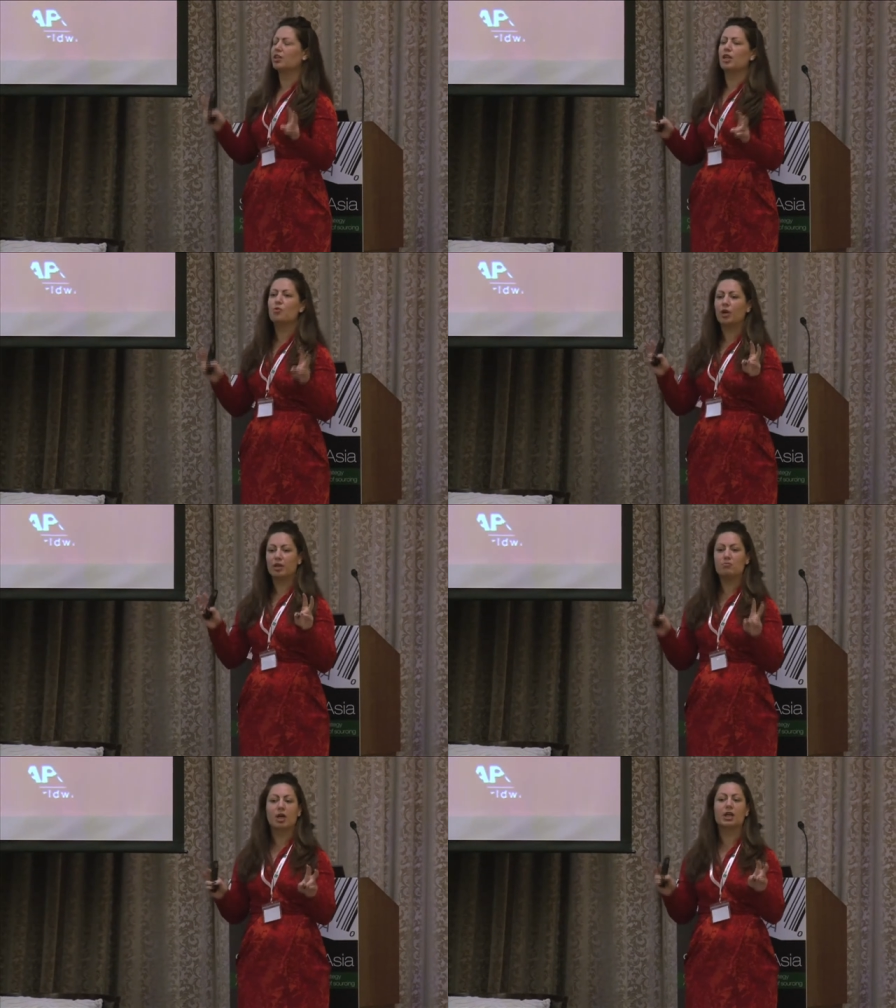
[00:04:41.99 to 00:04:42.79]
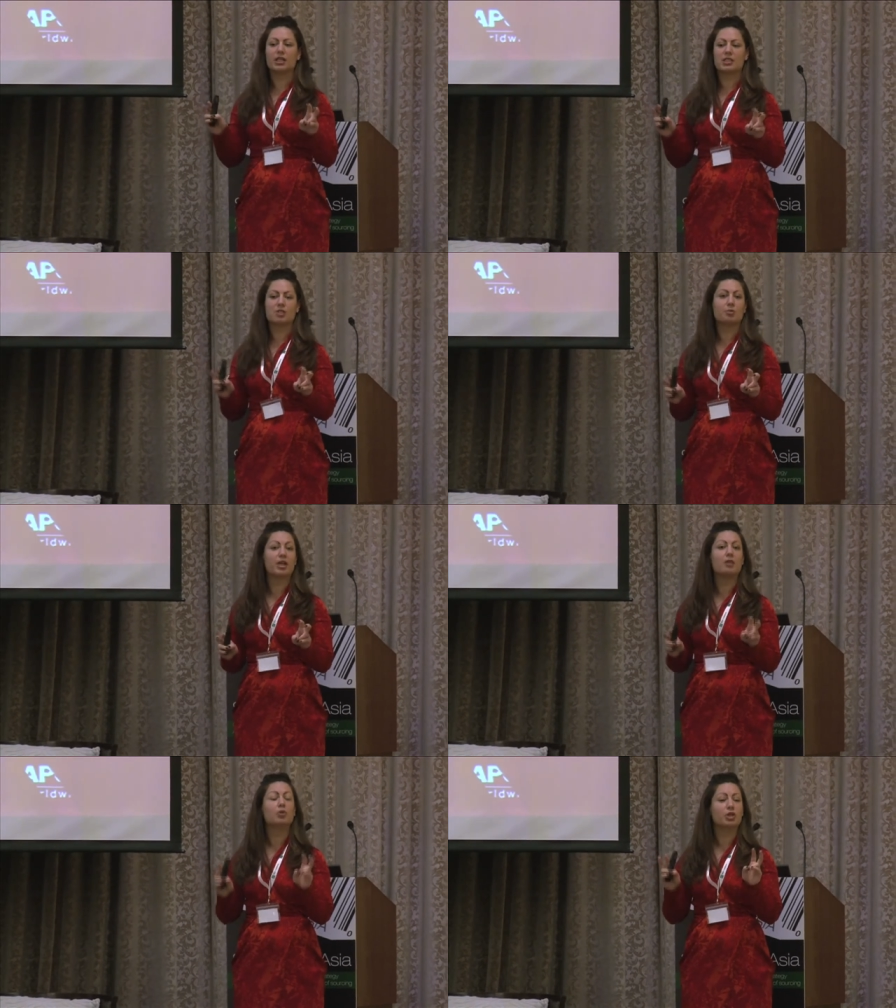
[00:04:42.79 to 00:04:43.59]
that they wanted markets to
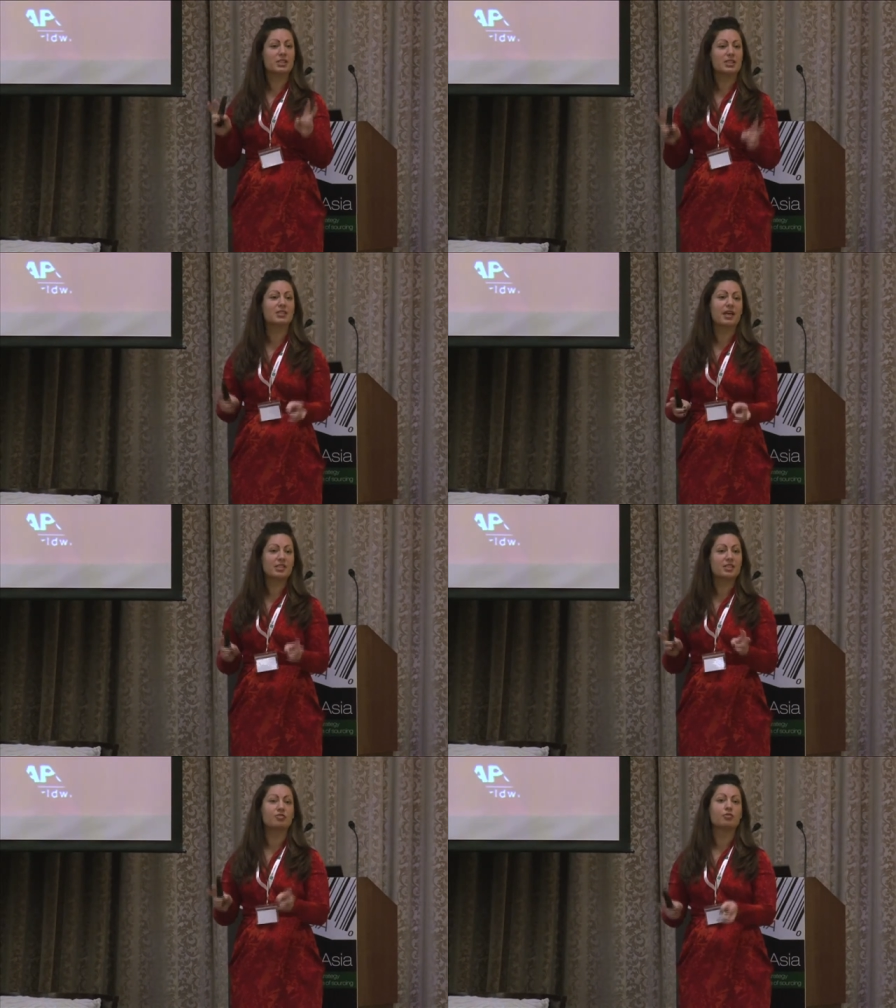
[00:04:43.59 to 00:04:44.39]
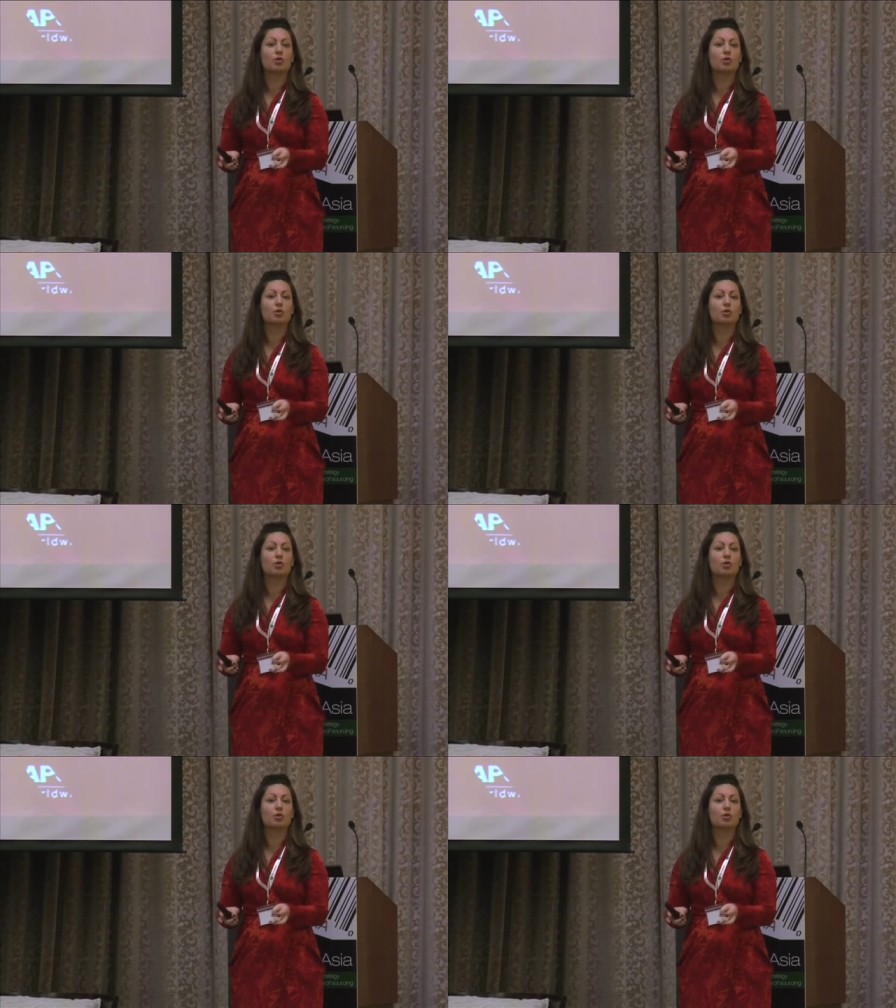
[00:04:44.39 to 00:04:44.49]
play a more decisive